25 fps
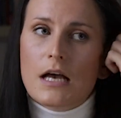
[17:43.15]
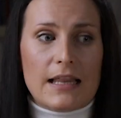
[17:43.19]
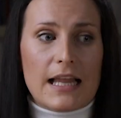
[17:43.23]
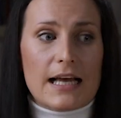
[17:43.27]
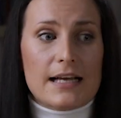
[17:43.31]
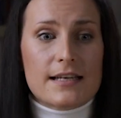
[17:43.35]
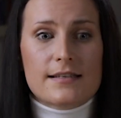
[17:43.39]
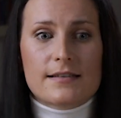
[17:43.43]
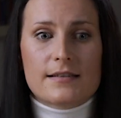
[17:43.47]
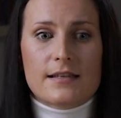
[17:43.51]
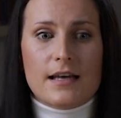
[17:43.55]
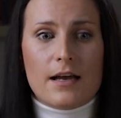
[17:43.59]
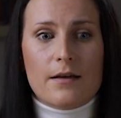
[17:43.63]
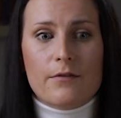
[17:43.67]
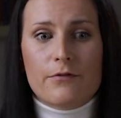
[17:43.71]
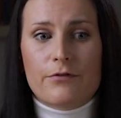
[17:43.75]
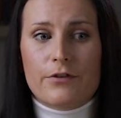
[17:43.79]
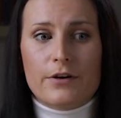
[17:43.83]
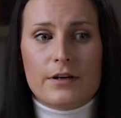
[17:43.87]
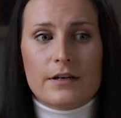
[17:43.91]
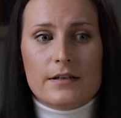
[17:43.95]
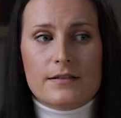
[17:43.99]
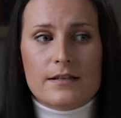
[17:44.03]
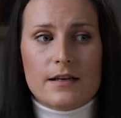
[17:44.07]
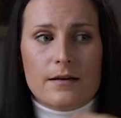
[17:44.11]
Last time,
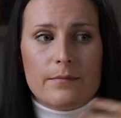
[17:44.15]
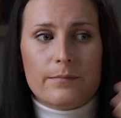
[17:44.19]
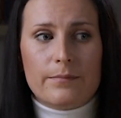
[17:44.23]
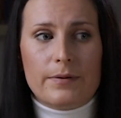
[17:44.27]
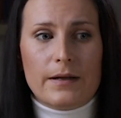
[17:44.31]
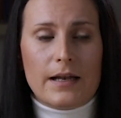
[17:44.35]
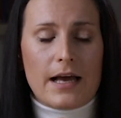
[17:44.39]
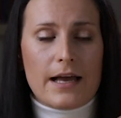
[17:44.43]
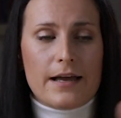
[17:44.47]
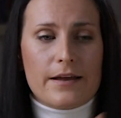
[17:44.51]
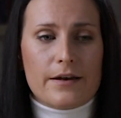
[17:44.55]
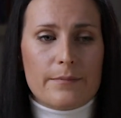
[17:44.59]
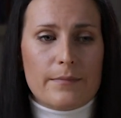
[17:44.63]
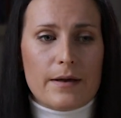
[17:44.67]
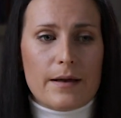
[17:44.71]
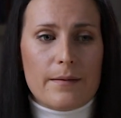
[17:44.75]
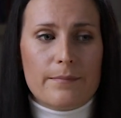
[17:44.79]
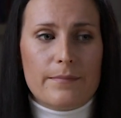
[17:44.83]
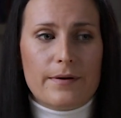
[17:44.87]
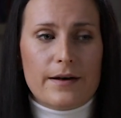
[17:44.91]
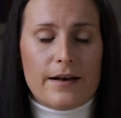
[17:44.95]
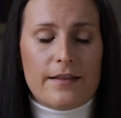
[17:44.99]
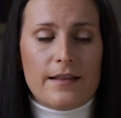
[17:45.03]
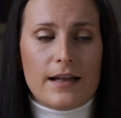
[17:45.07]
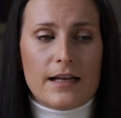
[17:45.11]
for example, I
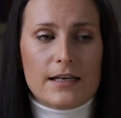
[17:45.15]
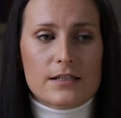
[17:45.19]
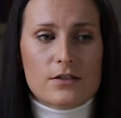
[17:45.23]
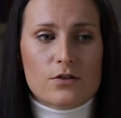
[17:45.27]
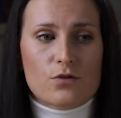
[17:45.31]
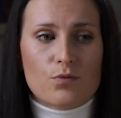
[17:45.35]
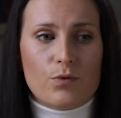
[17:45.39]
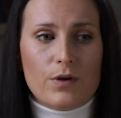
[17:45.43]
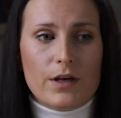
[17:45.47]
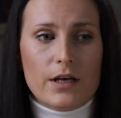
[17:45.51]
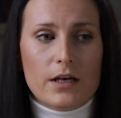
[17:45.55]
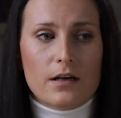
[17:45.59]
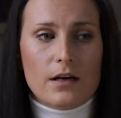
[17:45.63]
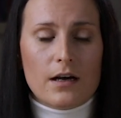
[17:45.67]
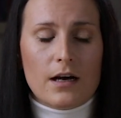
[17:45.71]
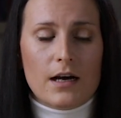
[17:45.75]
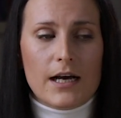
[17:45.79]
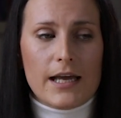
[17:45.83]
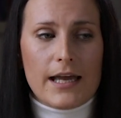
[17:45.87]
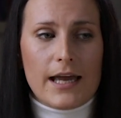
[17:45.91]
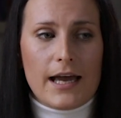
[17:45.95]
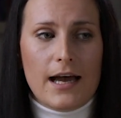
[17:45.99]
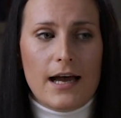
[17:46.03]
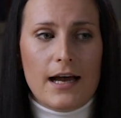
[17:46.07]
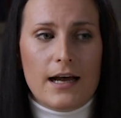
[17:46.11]
remember last week,
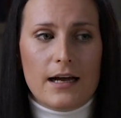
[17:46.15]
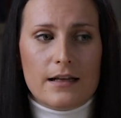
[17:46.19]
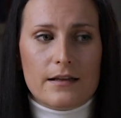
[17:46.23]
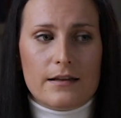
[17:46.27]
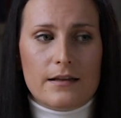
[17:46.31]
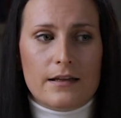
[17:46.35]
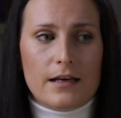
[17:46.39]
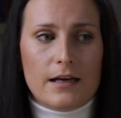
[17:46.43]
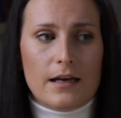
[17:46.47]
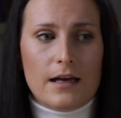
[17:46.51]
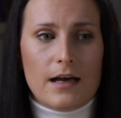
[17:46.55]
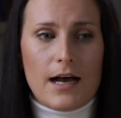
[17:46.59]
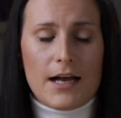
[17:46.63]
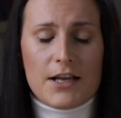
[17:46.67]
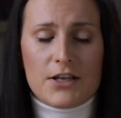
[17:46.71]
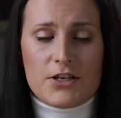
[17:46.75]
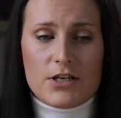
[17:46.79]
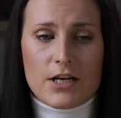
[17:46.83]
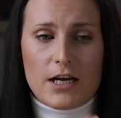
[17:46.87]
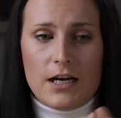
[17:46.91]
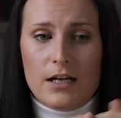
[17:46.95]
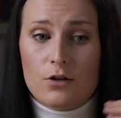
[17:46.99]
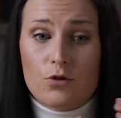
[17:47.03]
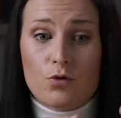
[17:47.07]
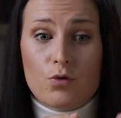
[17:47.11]
I had a
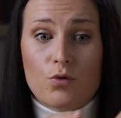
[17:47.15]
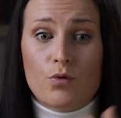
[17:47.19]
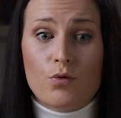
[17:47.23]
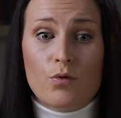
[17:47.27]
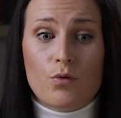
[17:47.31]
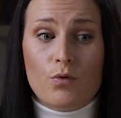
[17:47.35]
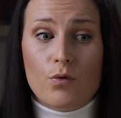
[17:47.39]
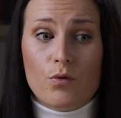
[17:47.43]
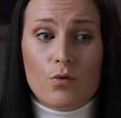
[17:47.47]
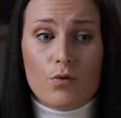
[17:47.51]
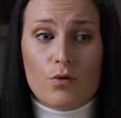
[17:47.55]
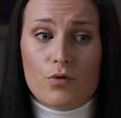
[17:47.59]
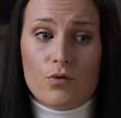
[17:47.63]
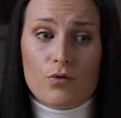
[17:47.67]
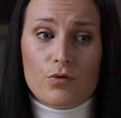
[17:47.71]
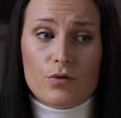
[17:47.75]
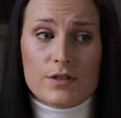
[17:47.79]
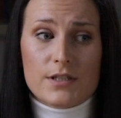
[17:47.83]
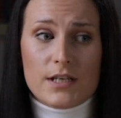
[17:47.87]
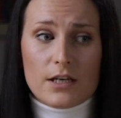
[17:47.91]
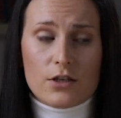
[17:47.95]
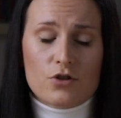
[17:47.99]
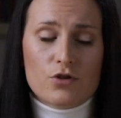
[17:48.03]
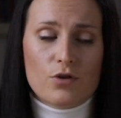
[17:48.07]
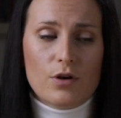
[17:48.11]
child who
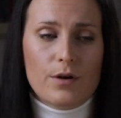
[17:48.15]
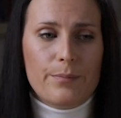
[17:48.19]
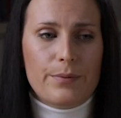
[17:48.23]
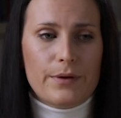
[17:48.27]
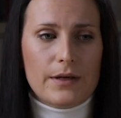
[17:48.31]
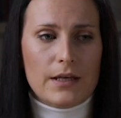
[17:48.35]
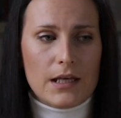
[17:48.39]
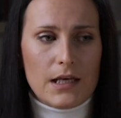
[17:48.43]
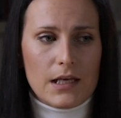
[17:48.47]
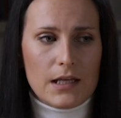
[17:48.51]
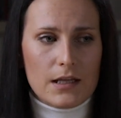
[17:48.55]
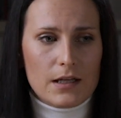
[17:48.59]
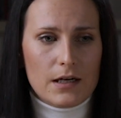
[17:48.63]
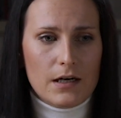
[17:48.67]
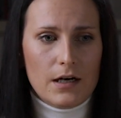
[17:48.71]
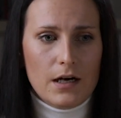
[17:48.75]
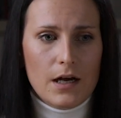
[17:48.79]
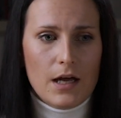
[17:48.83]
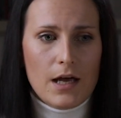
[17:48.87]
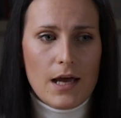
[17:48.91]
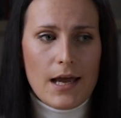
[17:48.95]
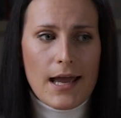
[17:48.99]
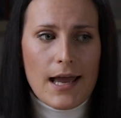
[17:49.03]
is actually picky eater,